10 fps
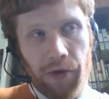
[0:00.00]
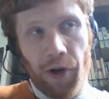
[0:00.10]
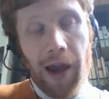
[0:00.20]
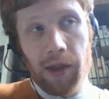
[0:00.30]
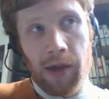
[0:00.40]

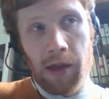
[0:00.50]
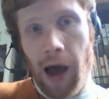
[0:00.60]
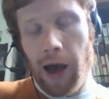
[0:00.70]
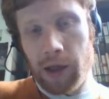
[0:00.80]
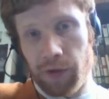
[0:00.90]
frankly,
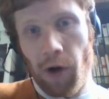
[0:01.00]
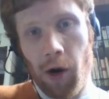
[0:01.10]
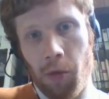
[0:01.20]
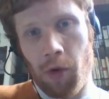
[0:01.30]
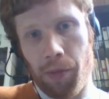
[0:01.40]
that is
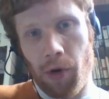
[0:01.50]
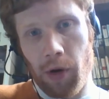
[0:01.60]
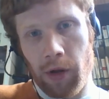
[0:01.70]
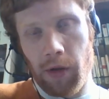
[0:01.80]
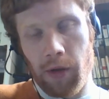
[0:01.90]
far more
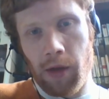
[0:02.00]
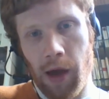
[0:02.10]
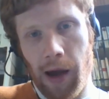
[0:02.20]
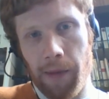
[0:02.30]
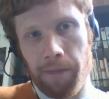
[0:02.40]
important
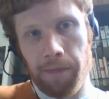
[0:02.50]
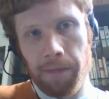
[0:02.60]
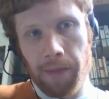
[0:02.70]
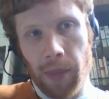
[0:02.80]
than